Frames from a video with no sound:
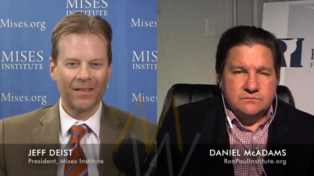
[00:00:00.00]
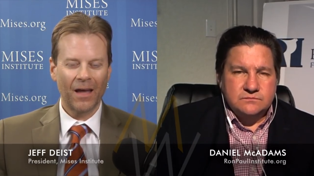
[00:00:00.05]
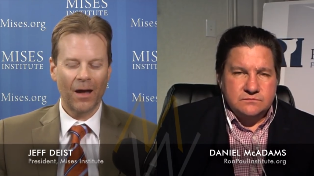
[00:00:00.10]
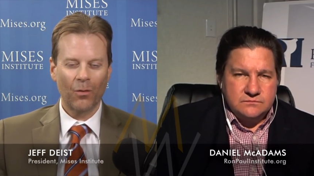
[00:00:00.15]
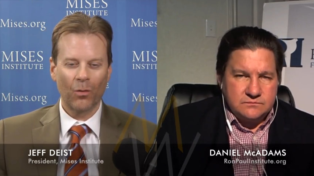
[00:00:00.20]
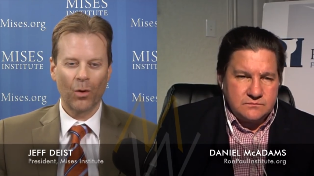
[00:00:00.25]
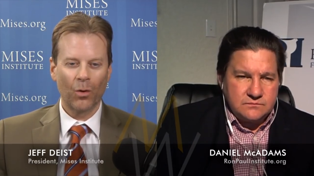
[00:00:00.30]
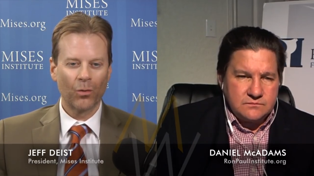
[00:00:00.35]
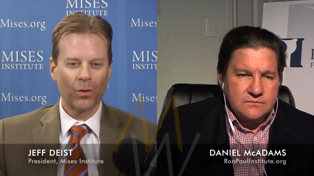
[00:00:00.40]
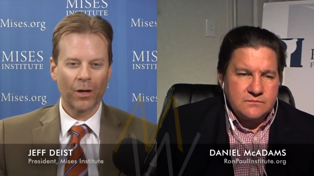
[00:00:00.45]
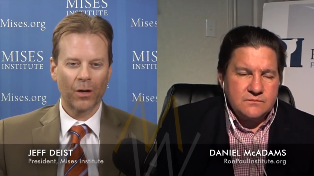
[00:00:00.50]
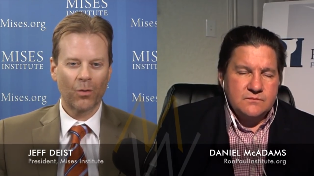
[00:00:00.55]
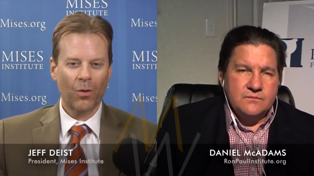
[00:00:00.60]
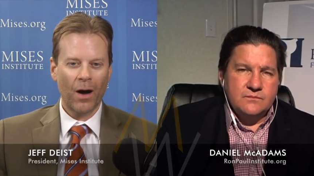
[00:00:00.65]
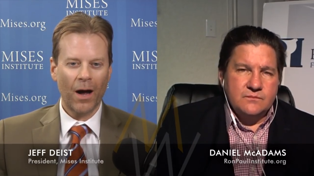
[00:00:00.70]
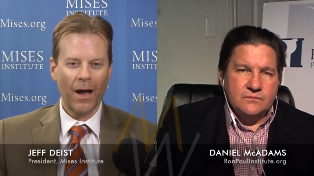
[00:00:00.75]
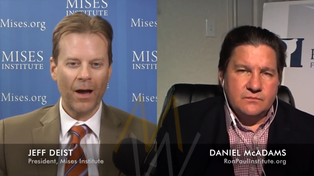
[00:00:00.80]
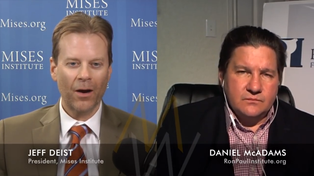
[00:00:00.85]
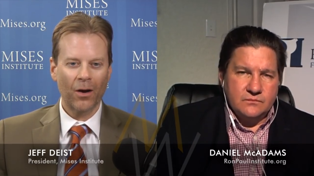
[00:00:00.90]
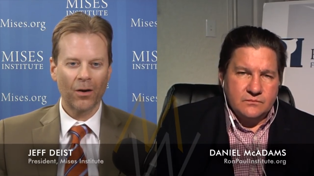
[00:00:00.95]
Speaker 1: that will
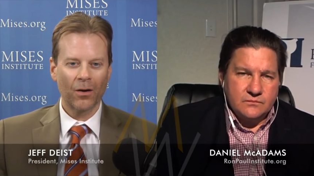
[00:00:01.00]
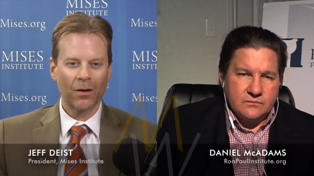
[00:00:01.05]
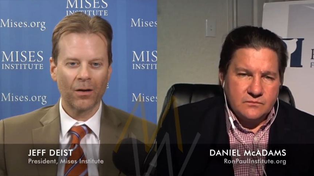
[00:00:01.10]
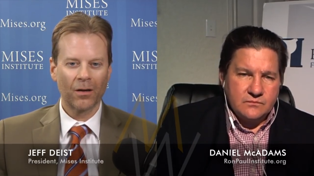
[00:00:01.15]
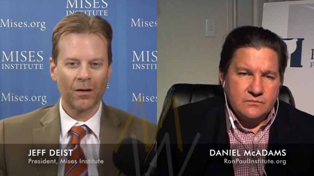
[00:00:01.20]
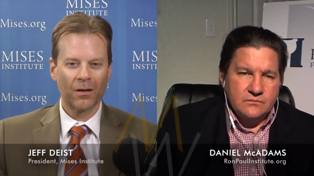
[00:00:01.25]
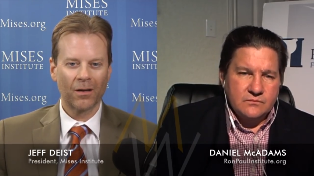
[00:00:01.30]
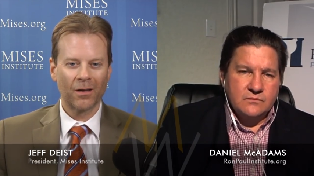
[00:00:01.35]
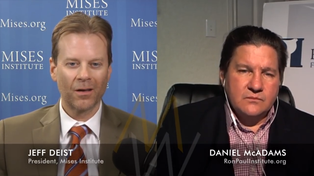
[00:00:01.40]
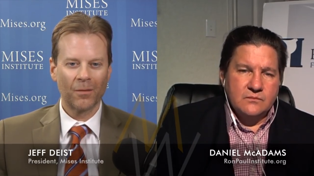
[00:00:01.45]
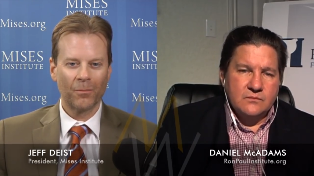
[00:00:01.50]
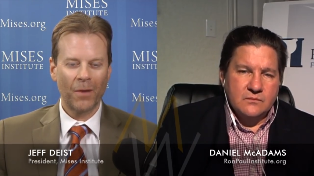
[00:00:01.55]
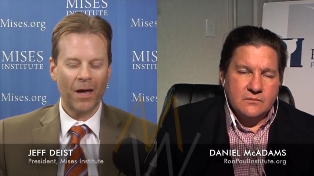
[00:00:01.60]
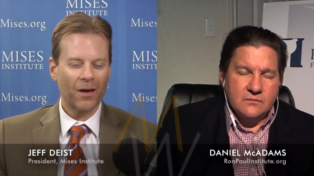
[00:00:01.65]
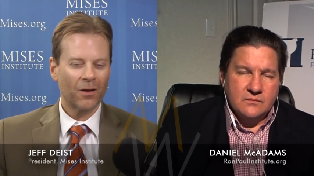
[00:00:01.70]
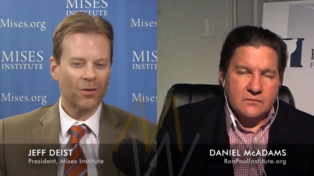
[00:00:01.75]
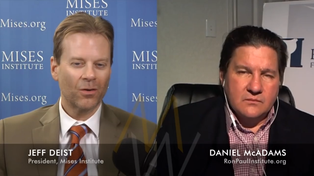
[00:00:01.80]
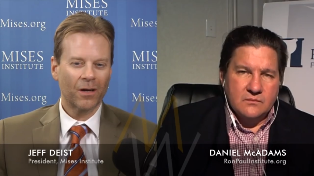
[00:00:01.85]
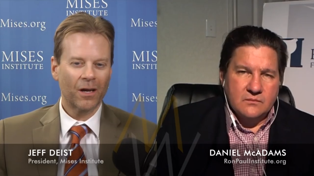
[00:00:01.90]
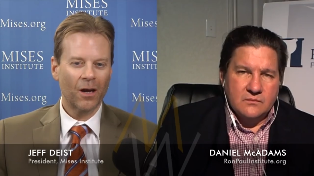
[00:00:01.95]
require
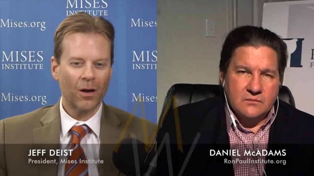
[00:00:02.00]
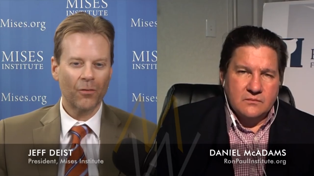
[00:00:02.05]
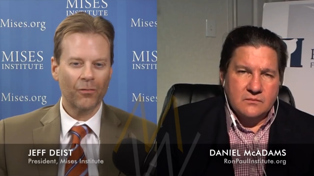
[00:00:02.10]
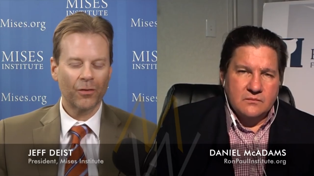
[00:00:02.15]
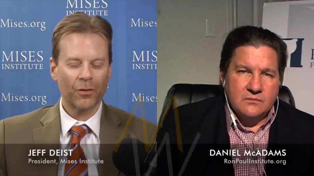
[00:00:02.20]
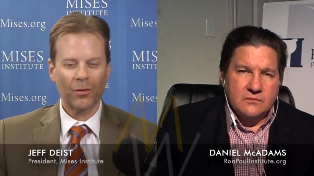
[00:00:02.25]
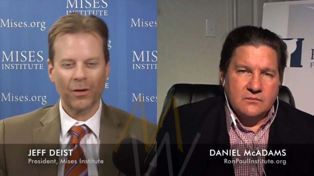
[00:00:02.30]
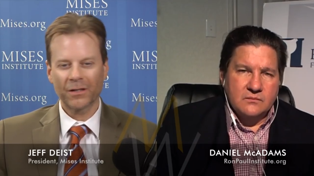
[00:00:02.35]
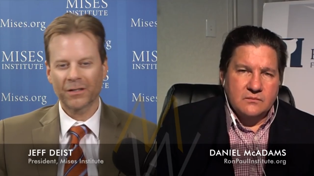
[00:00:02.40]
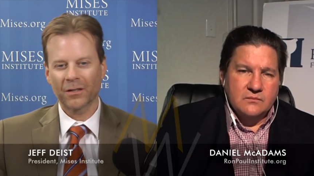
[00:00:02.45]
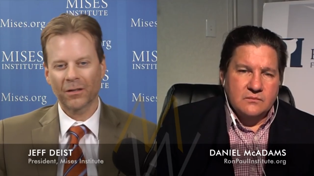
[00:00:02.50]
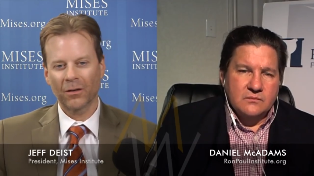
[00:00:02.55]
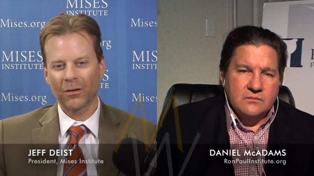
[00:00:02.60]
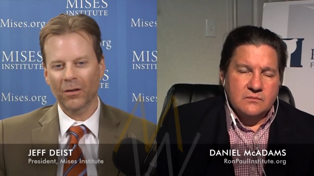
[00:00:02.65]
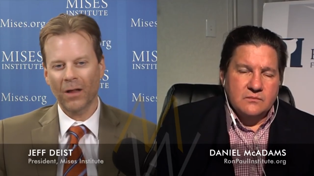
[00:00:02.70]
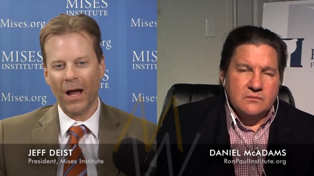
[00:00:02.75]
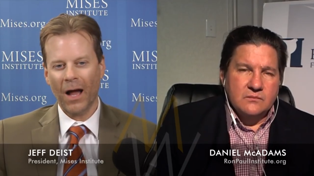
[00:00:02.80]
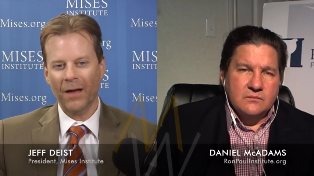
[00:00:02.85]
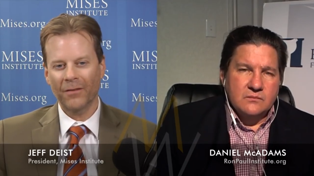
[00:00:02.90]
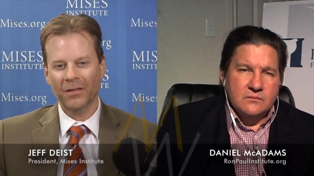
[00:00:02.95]
medical care for the rest of
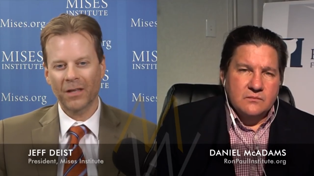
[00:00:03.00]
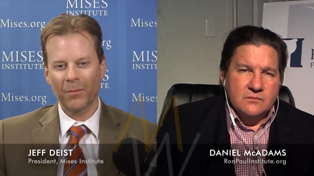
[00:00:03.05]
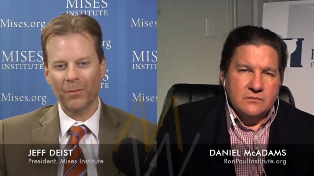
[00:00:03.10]
their lives.